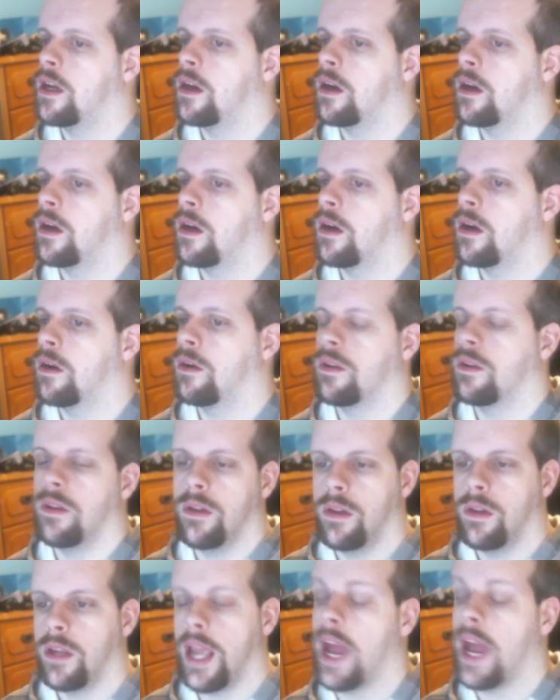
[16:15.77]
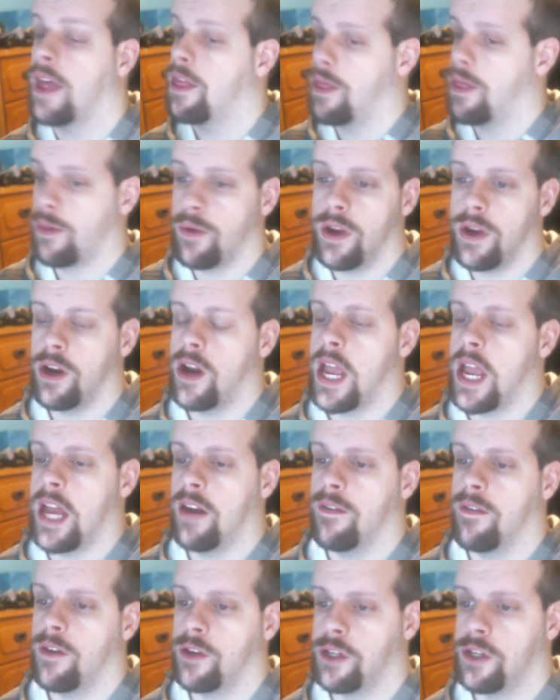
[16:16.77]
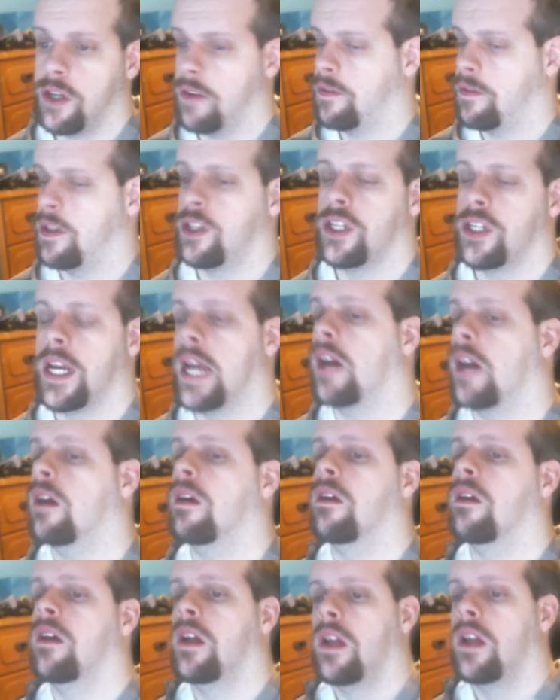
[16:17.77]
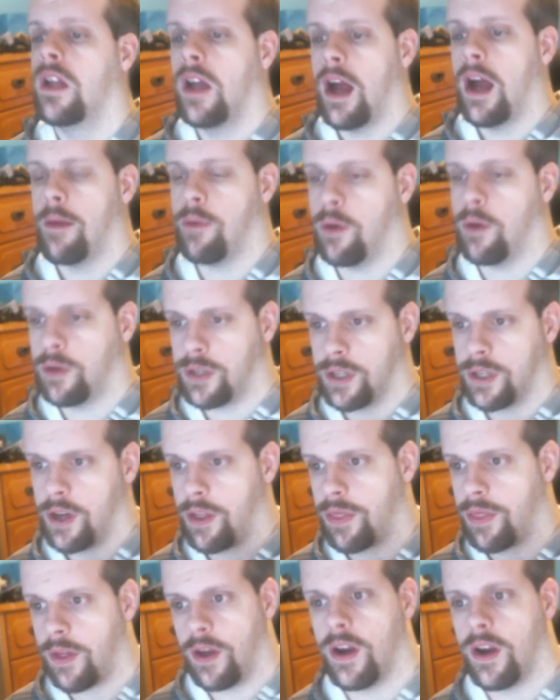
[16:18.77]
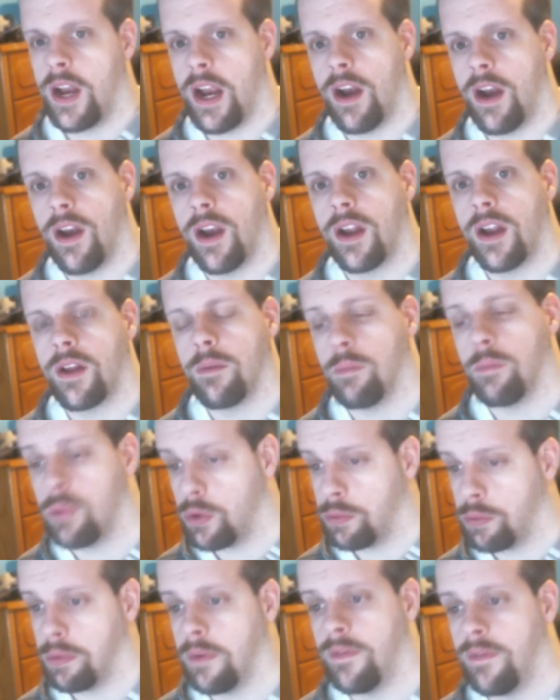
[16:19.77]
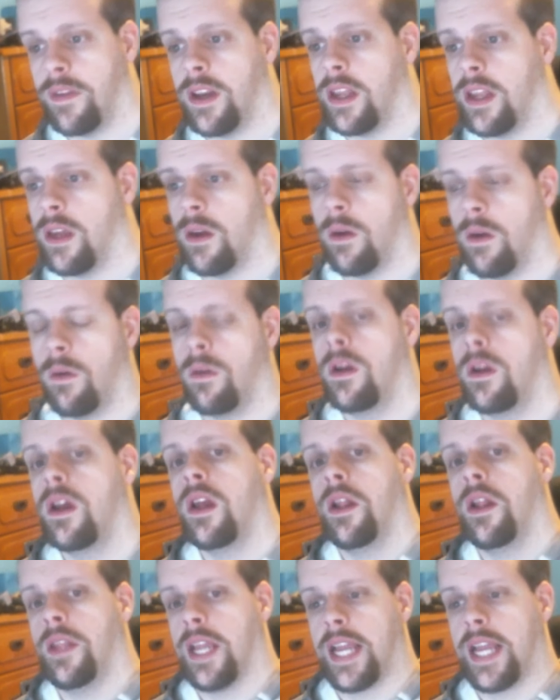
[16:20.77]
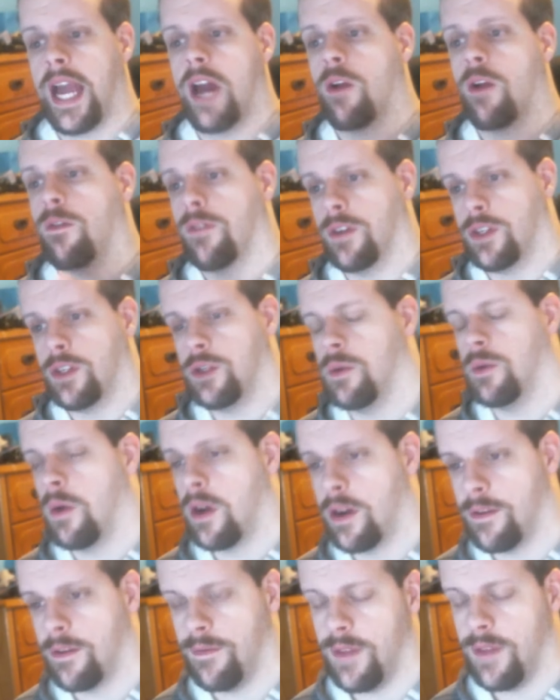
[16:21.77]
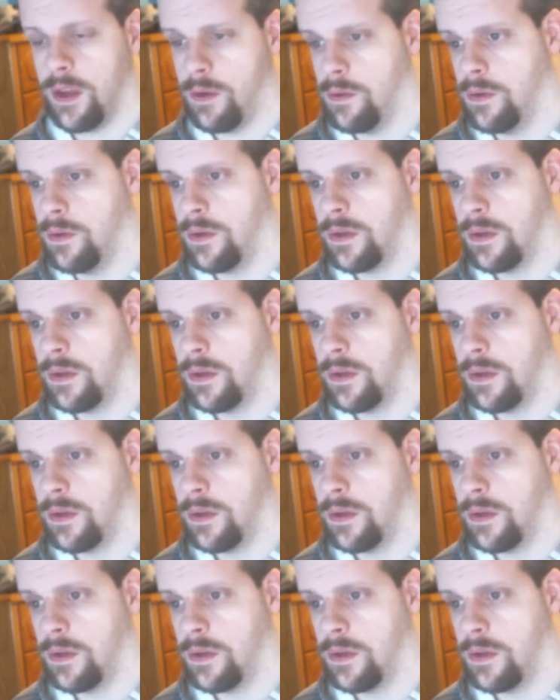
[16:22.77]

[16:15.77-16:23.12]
or yeah, three year anniversary of the channel, I posted a Thunder Eric blooper video that got over 200 views.